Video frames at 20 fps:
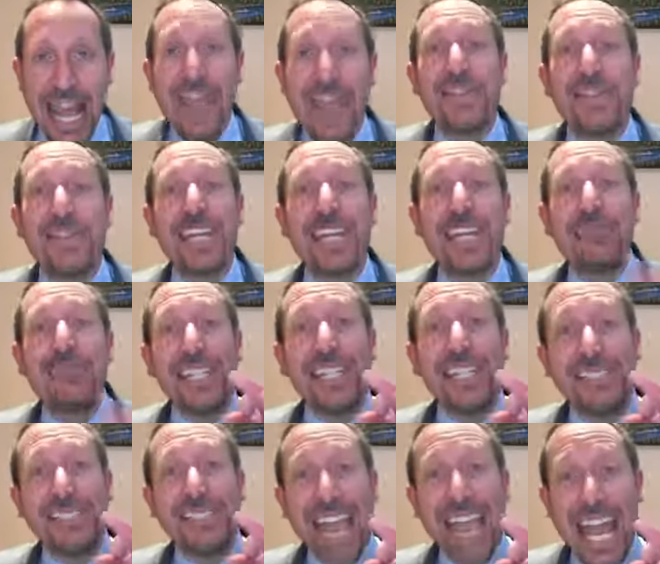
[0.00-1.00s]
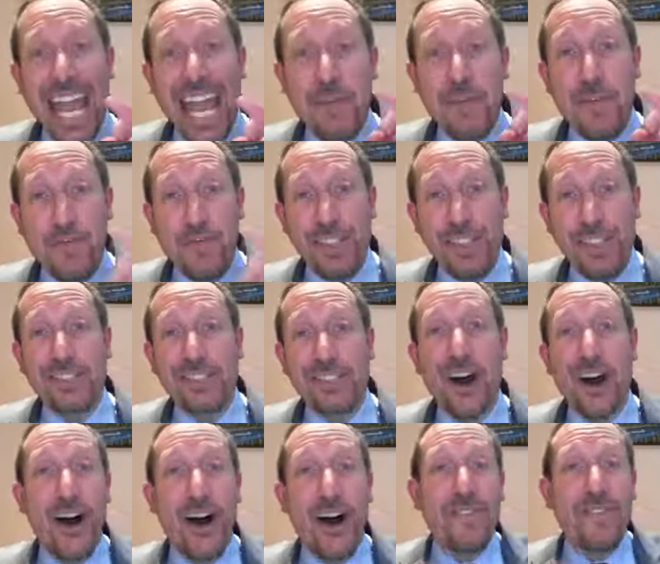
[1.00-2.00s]
If there is a risk
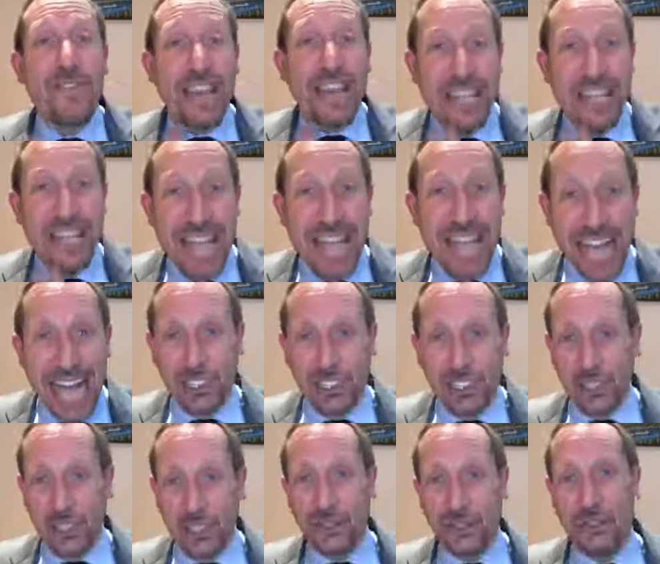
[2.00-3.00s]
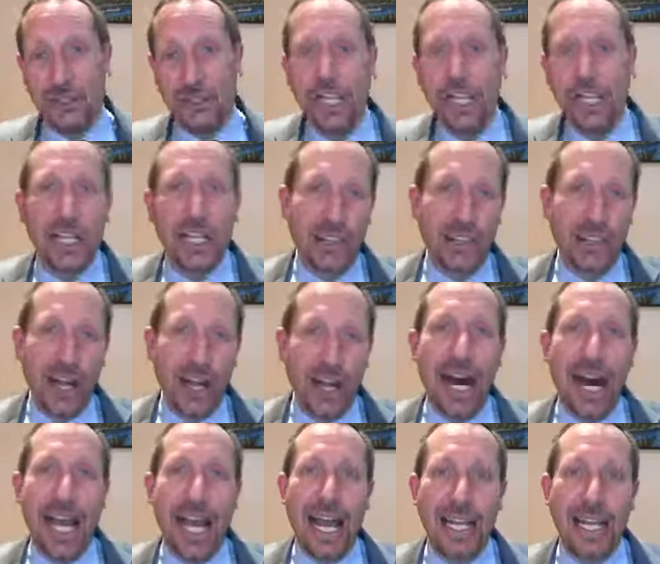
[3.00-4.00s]
of national
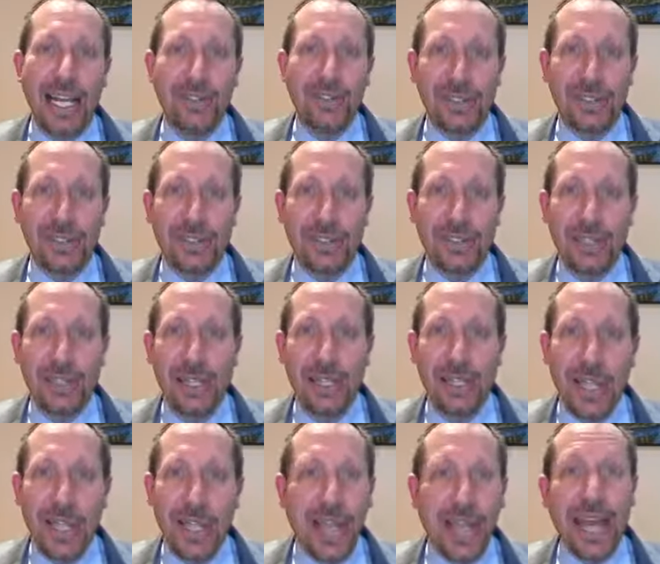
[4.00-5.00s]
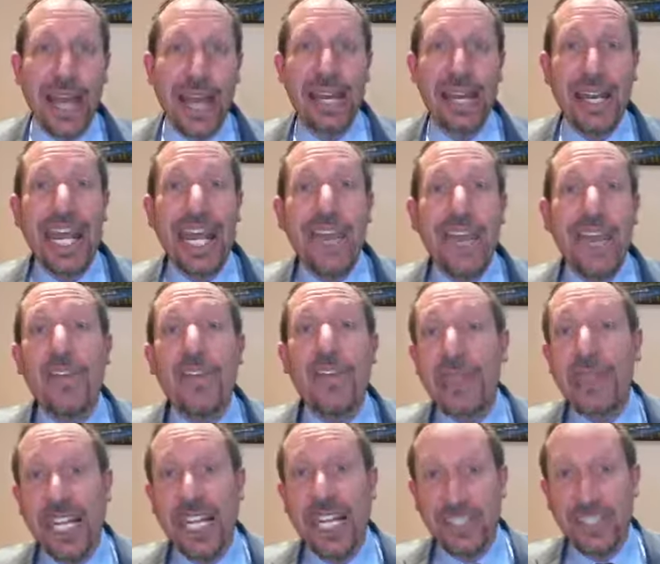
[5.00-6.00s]
lives, then
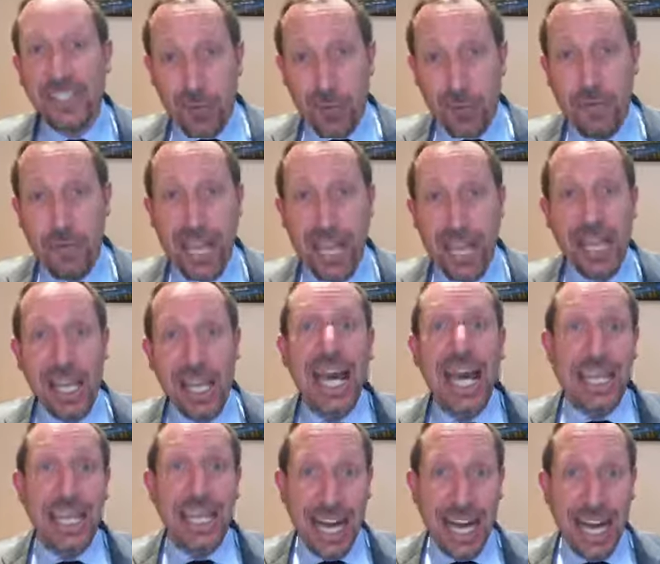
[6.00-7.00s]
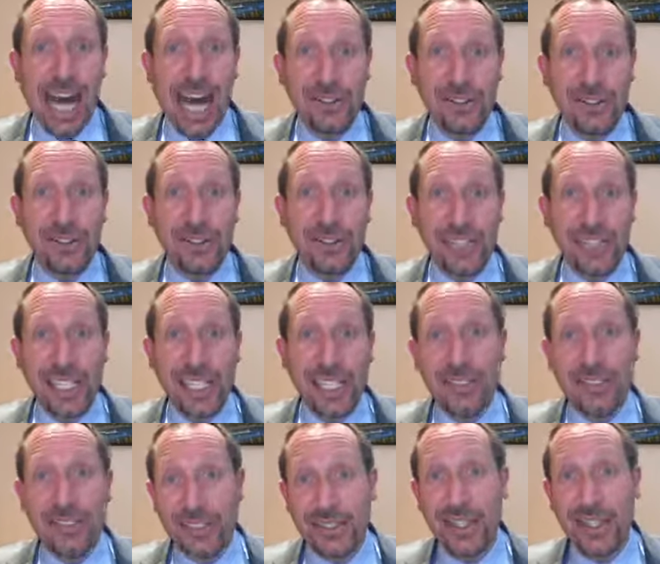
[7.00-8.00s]
even these three cardinal
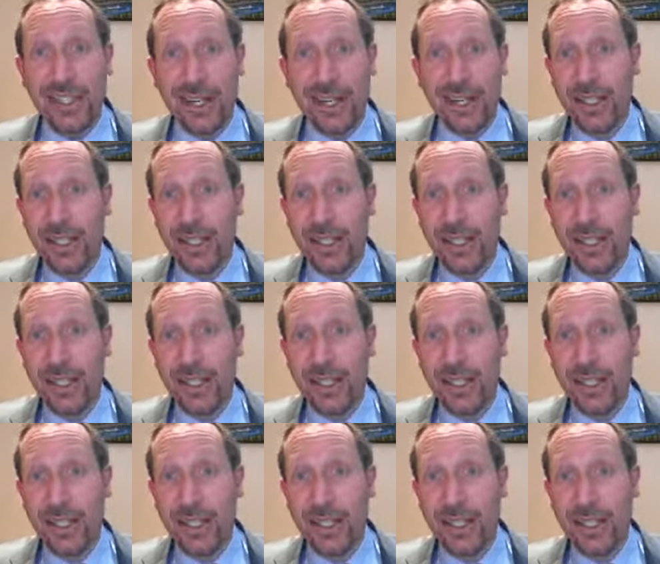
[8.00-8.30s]
sins